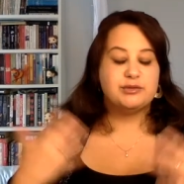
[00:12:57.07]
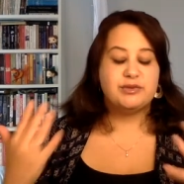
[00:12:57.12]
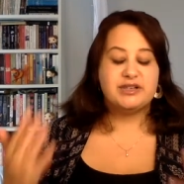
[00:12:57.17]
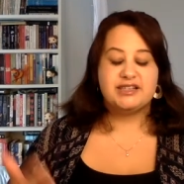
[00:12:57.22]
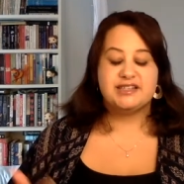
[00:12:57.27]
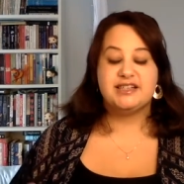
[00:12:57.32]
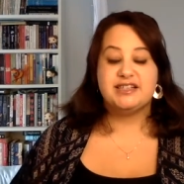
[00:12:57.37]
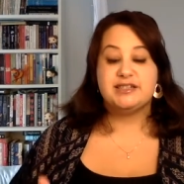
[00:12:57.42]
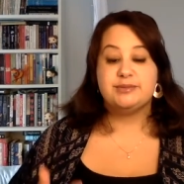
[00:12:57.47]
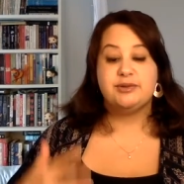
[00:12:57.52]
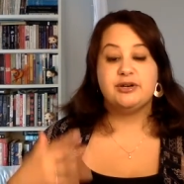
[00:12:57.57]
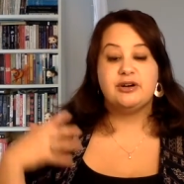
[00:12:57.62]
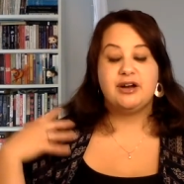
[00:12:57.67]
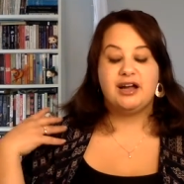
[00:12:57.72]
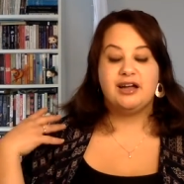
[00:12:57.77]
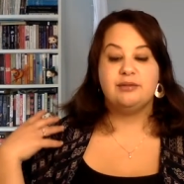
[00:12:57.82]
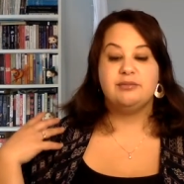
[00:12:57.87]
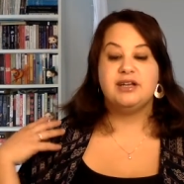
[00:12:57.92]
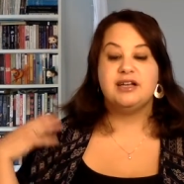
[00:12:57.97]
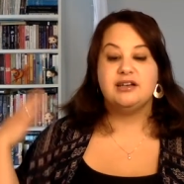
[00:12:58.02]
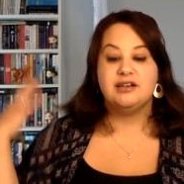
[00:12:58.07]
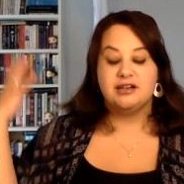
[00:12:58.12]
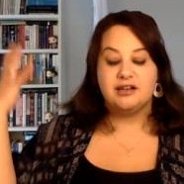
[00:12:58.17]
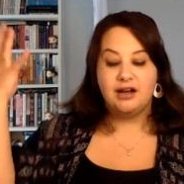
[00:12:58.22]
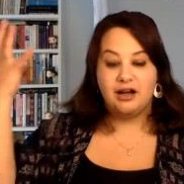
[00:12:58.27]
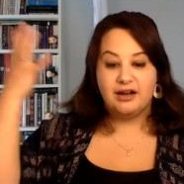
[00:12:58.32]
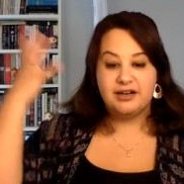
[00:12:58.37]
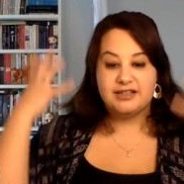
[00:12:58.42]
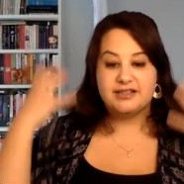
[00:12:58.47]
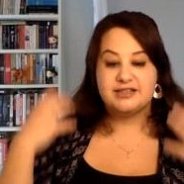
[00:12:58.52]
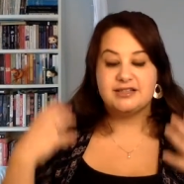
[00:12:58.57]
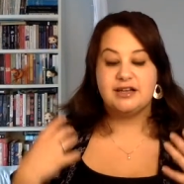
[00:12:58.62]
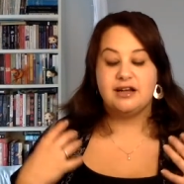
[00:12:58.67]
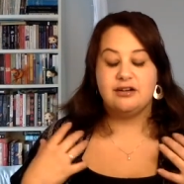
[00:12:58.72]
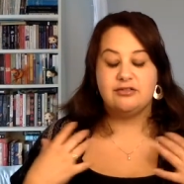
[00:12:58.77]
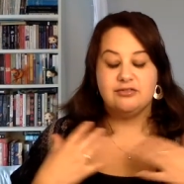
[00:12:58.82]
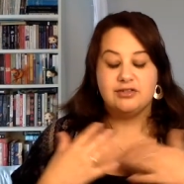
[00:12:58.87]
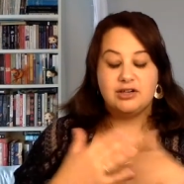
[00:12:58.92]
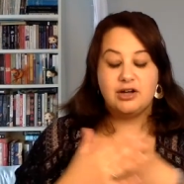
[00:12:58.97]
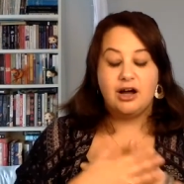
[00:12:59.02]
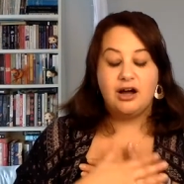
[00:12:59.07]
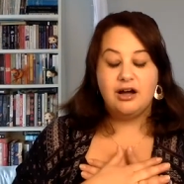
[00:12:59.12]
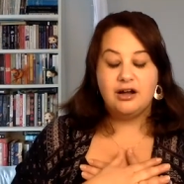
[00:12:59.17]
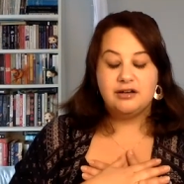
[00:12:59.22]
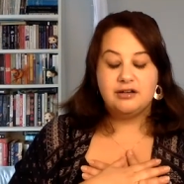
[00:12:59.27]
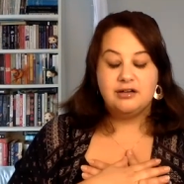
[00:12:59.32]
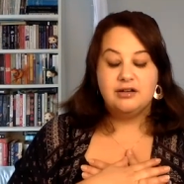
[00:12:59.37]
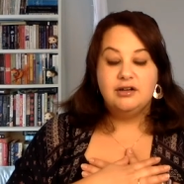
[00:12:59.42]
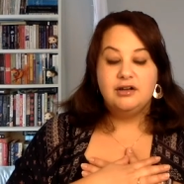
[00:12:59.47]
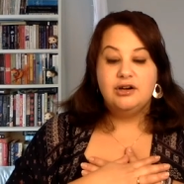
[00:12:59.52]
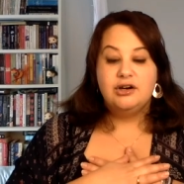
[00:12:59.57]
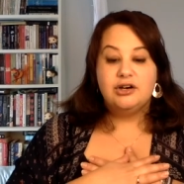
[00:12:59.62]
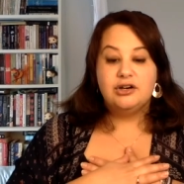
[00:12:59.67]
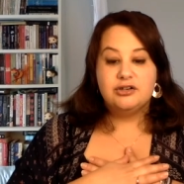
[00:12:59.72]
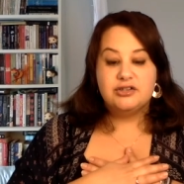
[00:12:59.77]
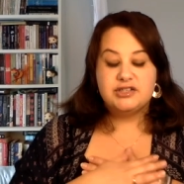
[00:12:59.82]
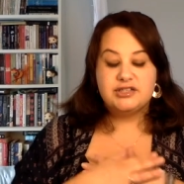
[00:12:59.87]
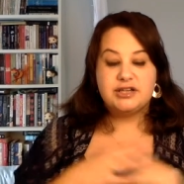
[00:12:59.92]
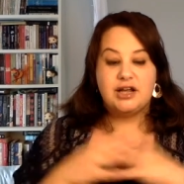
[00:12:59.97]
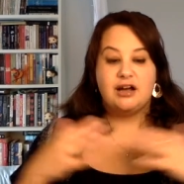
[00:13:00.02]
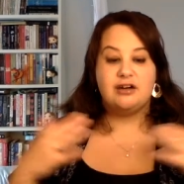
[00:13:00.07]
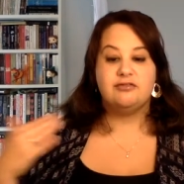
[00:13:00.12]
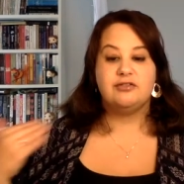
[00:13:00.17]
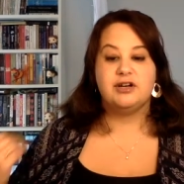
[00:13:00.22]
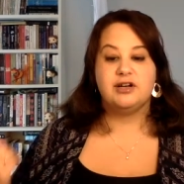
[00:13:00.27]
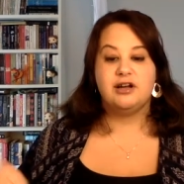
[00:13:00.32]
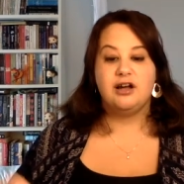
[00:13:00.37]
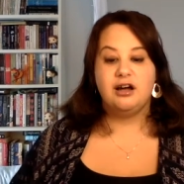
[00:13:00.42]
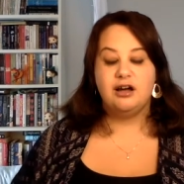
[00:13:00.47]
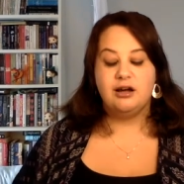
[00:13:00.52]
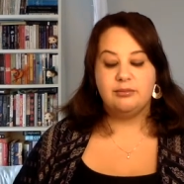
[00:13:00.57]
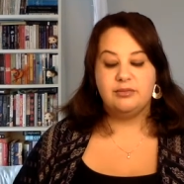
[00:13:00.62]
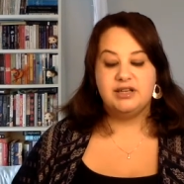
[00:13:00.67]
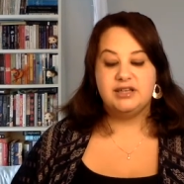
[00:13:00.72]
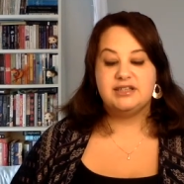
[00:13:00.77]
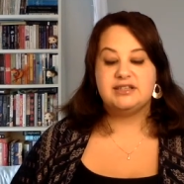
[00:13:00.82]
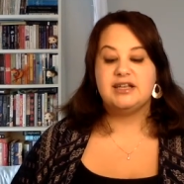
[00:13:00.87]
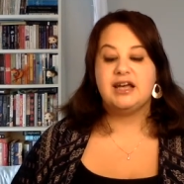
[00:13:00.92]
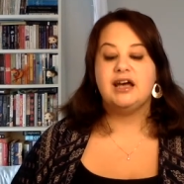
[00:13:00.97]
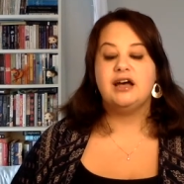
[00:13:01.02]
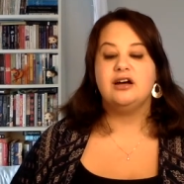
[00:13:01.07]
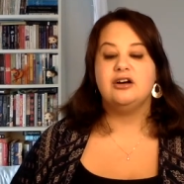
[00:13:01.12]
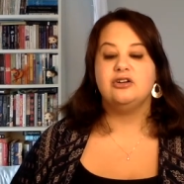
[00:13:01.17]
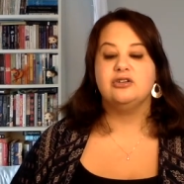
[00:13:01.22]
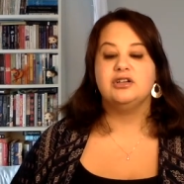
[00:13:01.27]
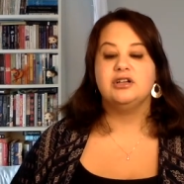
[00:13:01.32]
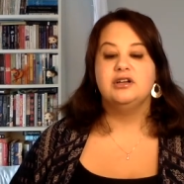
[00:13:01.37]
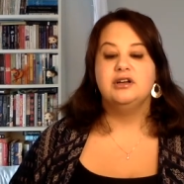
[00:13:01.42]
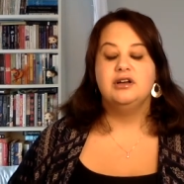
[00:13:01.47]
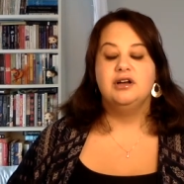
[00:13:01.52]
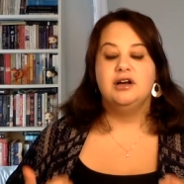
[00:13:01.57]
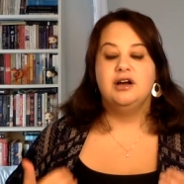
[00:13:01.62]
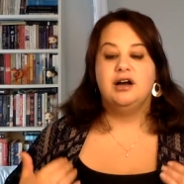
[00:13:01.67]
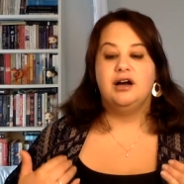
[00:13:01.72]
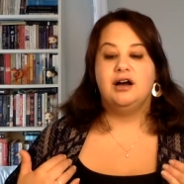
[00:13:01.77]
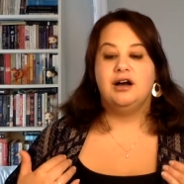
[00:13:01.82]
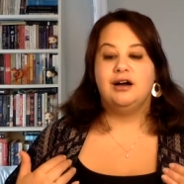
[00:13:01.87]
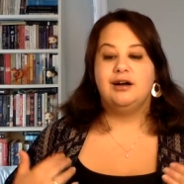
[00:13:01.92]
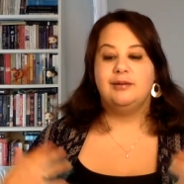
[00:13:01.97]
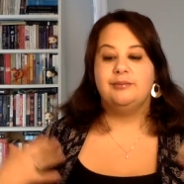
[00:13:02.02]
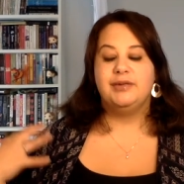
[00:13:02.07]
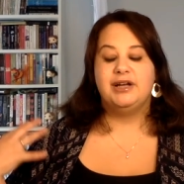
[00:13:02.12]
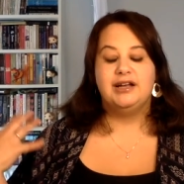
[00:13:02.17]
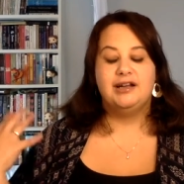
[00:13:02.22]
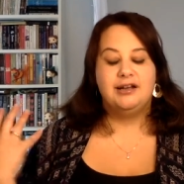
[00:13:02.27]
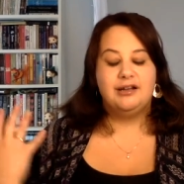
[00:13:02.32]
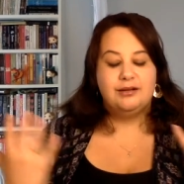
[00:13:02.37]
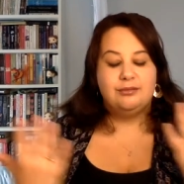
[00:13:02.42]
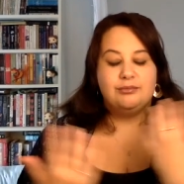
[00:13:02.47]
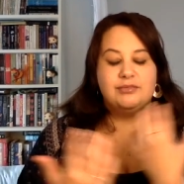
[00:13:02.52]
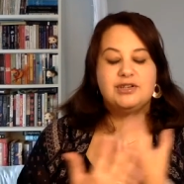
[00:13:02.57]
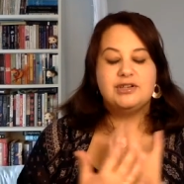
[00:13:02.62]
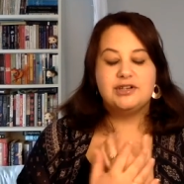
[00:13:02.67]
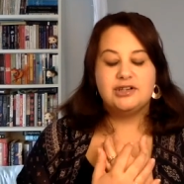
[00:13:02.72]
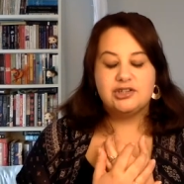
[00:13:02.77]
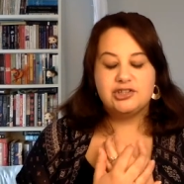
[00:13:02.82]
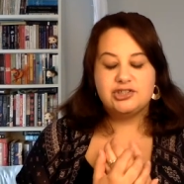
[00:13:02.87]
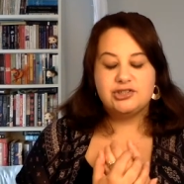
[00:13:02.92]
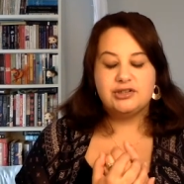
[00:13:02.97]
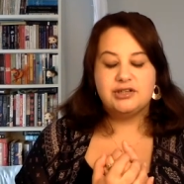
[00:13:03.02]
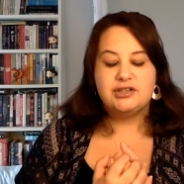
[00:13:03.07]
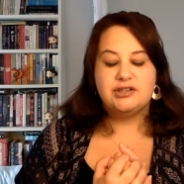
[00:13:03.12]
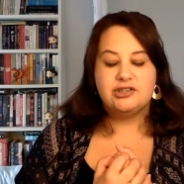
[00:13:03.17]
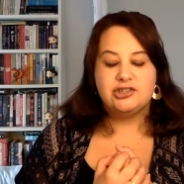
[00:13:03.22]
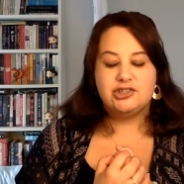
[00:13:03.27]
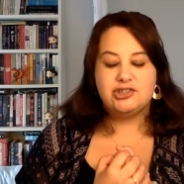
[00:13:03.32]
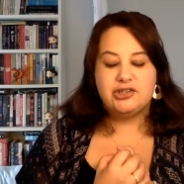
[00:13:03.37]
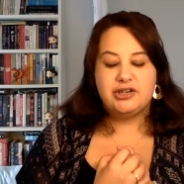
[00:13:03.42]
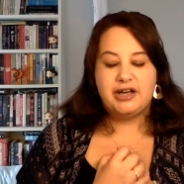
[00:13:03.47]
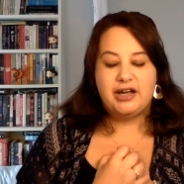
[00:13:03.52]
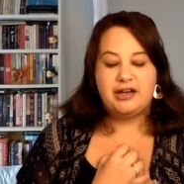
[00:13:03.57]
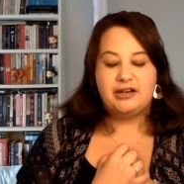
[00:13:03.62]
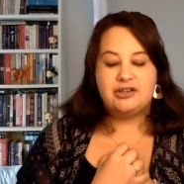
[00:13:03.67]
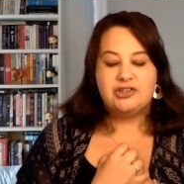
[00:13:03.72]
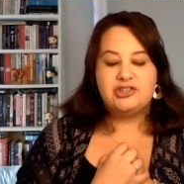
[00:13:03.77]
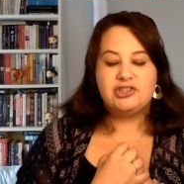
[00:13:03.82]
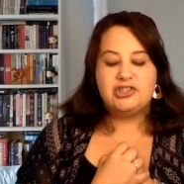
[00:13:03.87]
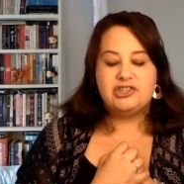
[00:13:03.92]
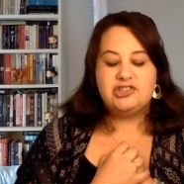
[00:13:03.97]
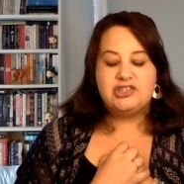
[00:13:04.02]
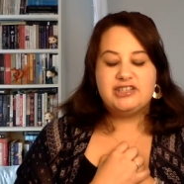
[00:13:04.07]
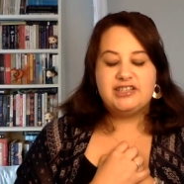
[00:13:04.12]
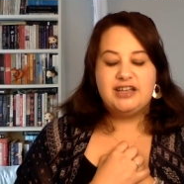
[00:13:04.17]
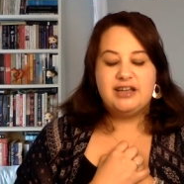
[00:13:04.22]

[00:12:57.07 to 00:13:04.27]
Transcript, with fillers: And when I say Spirit, I mean God itself, God herself coming down, um, nurturing, nurturing energy, just